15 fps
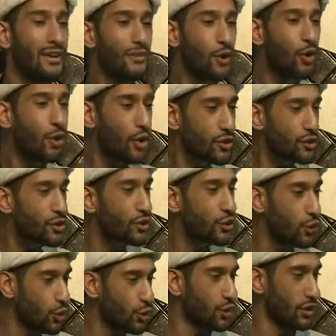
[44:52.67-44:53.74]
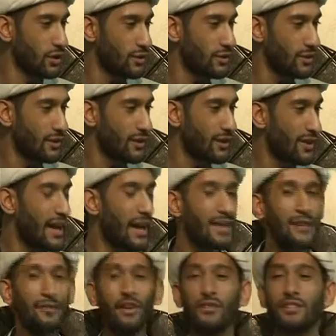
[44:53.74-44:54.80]
Have you all gone onto Google
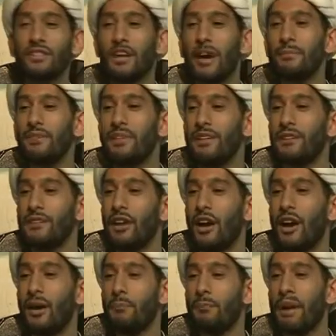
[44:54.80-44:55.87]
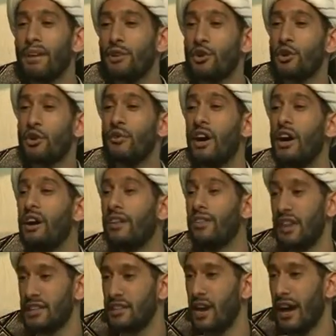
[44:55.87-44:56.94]
and have you ever typed in picture of
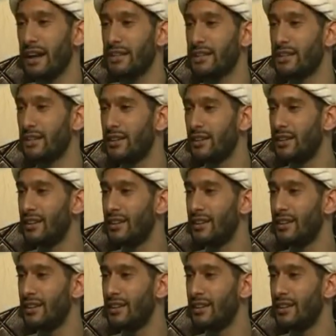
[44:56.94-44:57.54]
earth at night?